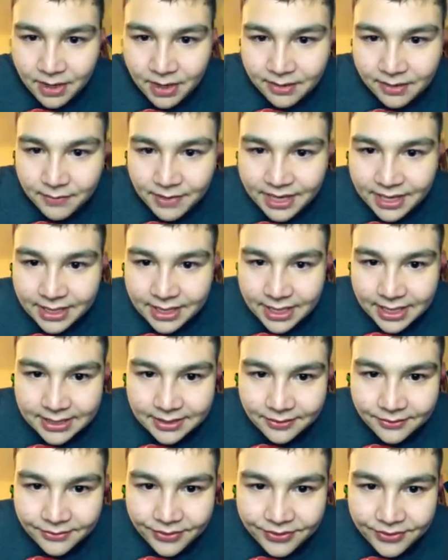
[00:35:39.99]
Come on,
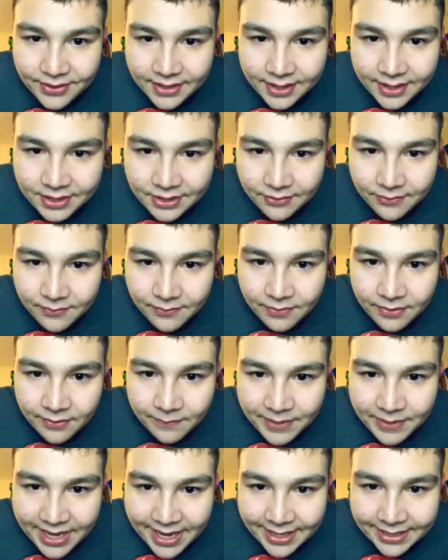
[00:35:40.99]
man. I don't think
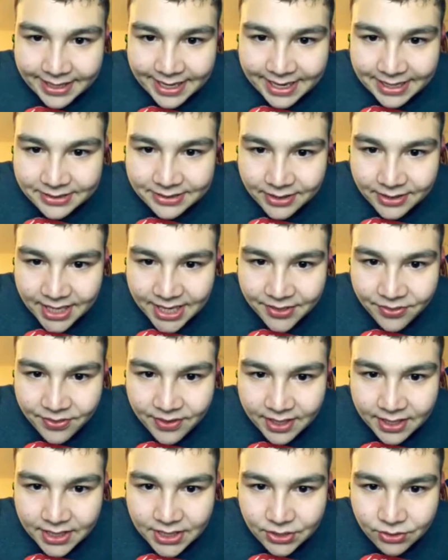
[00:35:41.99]
you're a bad actor. I
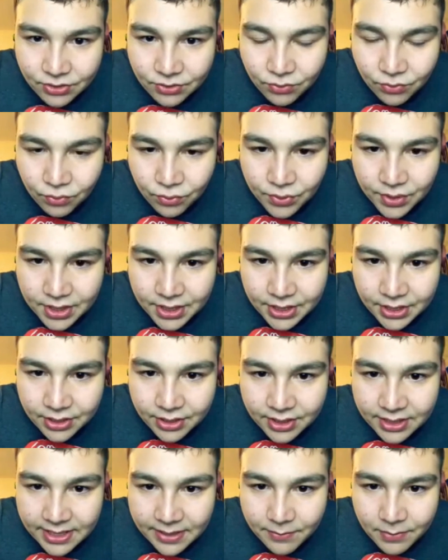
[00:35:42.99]
think you're really
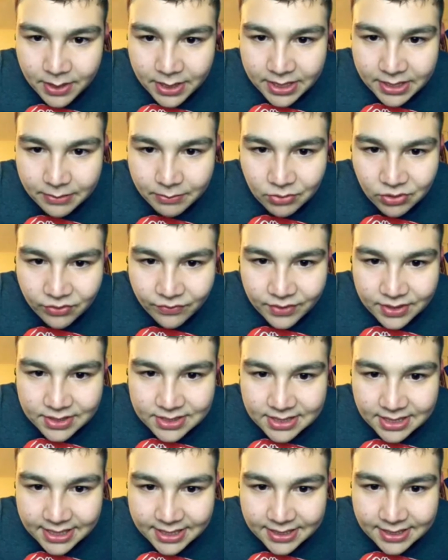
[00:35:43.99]
good at making
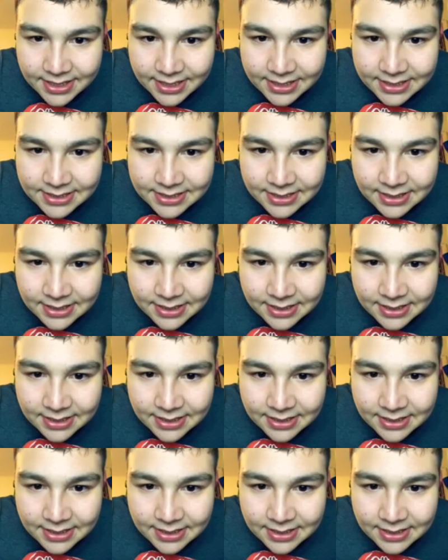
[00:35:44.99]
movies like this.